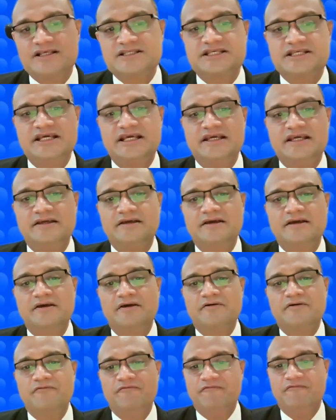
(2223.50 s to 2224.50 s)
facing
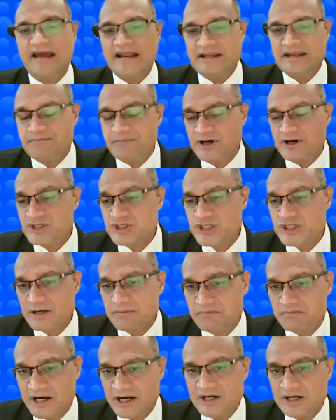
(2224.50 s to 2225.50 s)

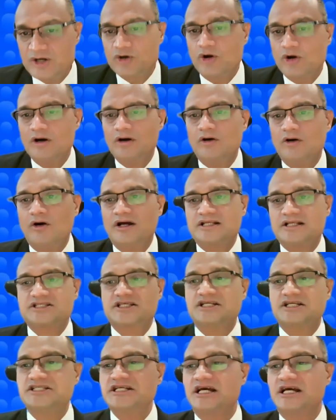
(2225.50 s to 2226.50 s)
venipuncture, blood draw, or a
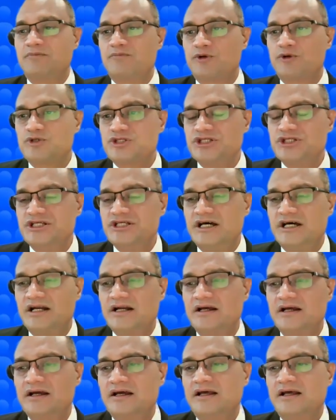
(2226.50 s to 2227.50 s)
surgical procedure
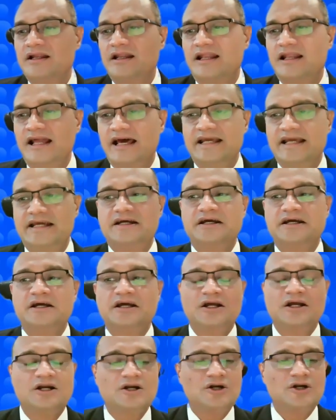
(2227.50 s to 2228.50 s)
like
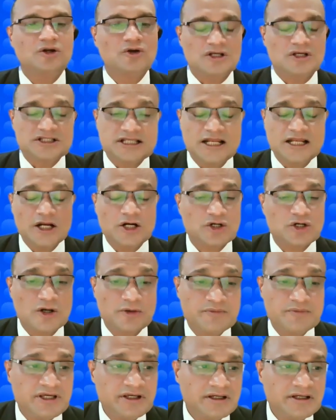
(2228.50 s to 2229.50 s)

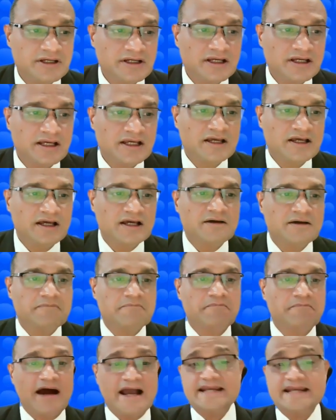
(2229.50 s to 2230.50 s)
tonsillectomy
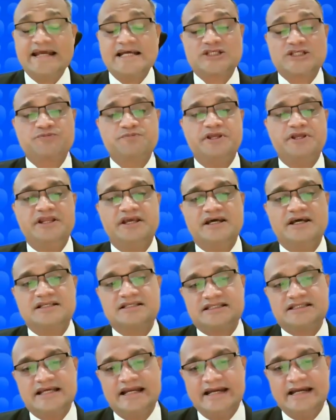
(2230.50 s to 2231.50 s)
might
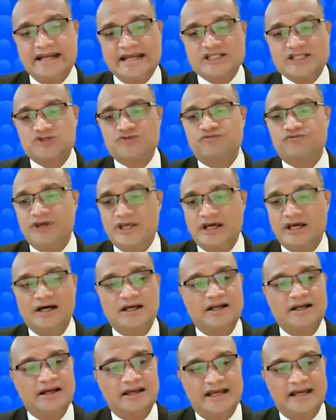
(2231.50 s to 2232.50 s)
experience intense
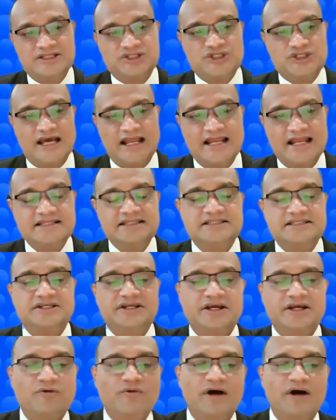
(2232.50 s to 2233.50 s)
fear, and challenge
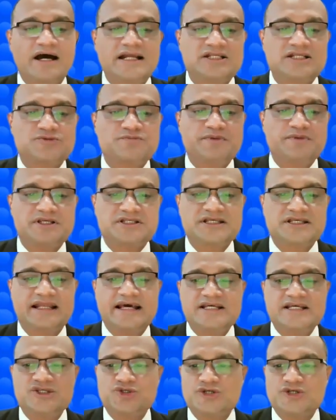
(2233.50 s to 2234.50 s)
requires
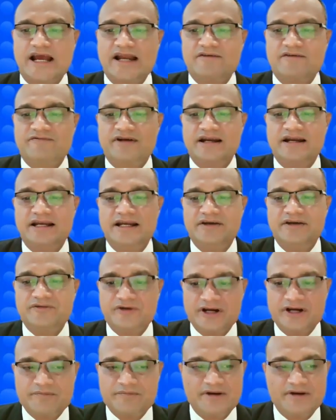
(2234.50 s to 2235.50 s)
specialized child-friendly
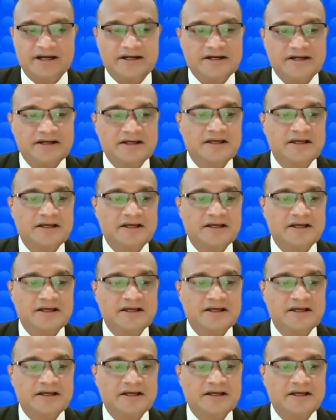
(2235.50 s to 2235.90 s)
treatment.